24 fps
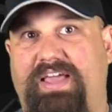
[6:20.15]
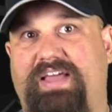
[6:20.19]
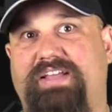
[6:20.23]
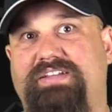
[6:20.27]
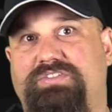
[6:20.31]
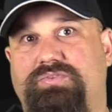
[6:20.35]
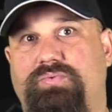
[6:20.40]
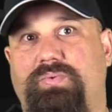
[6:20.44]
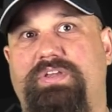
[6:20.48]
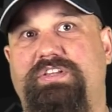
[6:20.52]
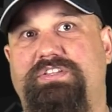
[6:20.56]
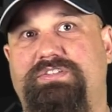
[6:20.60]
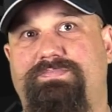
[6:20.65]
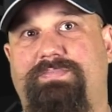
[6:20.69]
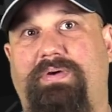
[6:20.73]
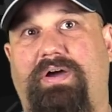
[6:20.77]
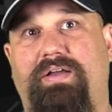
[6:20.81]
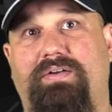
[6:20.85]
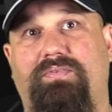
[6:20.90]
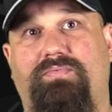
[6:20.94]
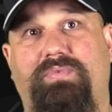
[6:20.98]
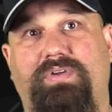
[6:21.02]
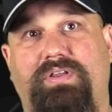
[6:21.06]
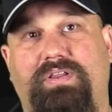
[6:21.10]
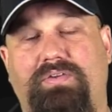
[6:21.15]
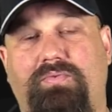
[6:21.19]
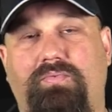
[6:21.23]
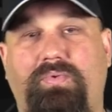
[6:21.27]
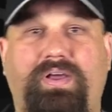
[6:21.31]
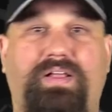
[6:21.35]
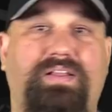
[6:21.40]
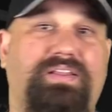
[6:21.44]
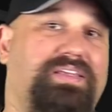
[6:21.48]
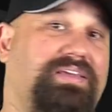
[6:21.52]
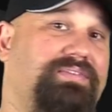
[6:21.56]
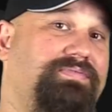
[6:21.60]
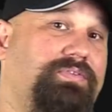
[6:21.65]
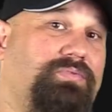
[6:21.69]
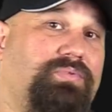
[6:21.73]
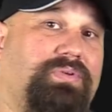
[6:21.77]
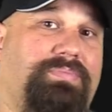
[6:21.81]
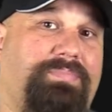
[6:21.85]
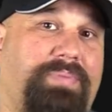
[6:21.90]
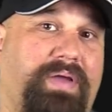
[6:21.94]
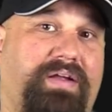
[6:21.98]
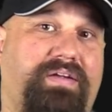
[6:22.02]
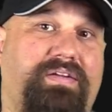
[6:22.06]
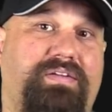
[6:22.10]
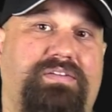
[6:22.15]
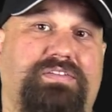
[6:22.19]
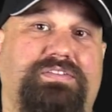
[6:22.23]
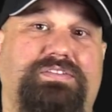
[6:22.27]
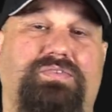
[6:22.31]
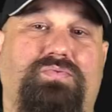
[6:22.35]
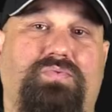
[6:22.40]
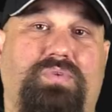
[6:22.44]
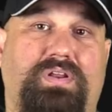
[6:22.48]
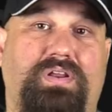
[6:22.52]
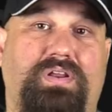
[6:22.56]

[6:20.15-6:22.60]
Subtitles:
that sweet spot really well, even with barriers and